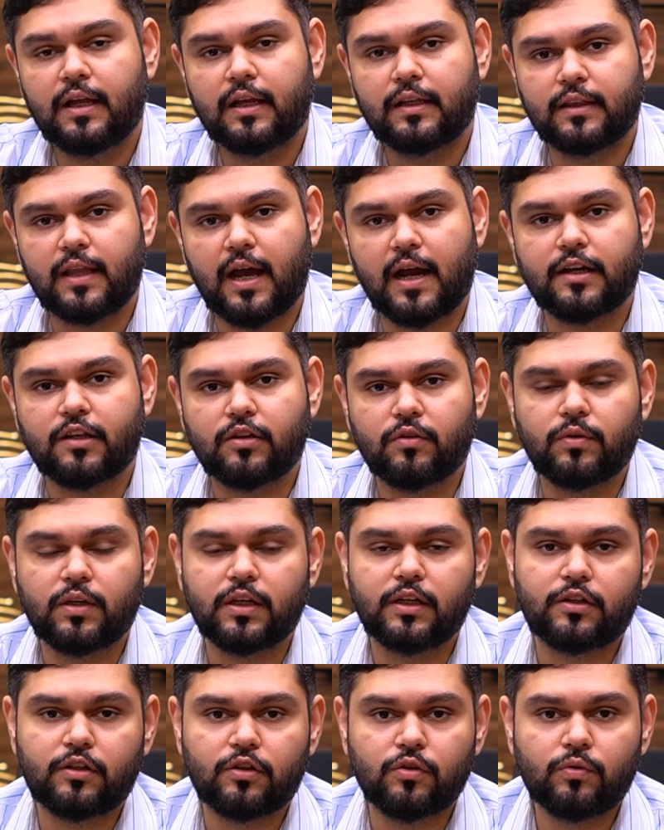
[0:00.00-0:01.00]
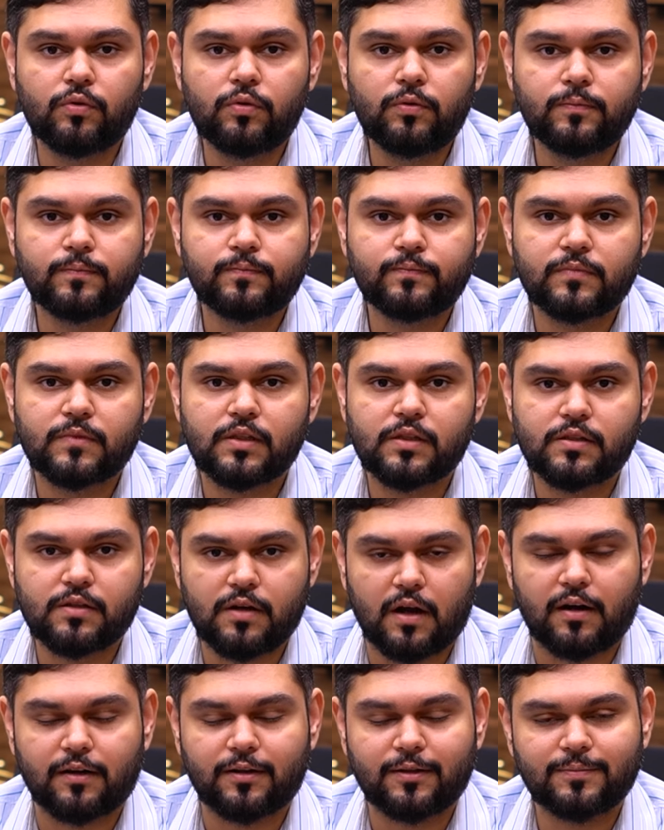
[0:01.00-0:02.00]
that you need to
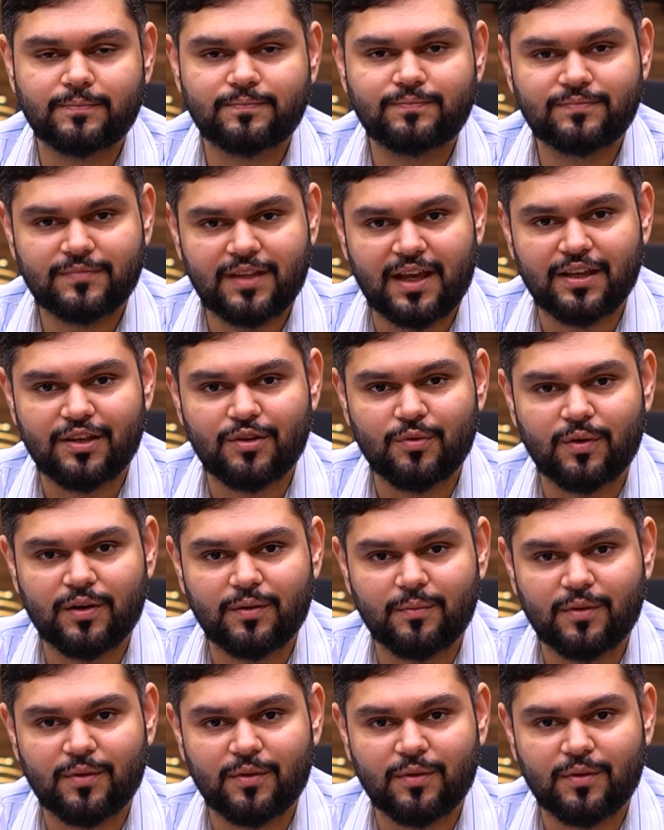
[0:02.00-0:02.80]
start. Thank you very